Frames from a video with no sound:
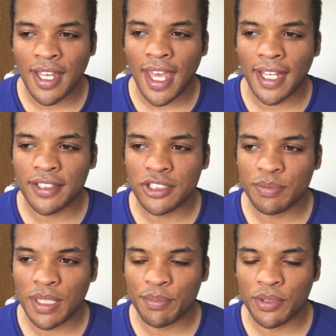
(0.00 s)
English
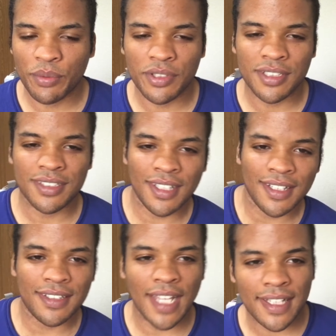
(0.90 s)
people, we're just
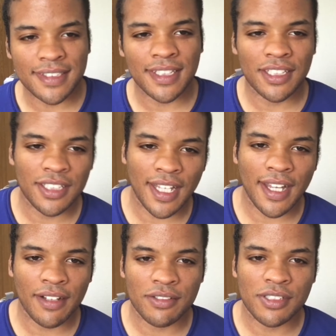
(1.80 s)
dancing
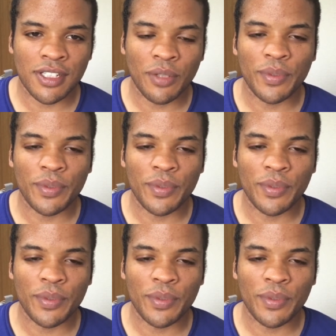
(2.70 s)
clowns.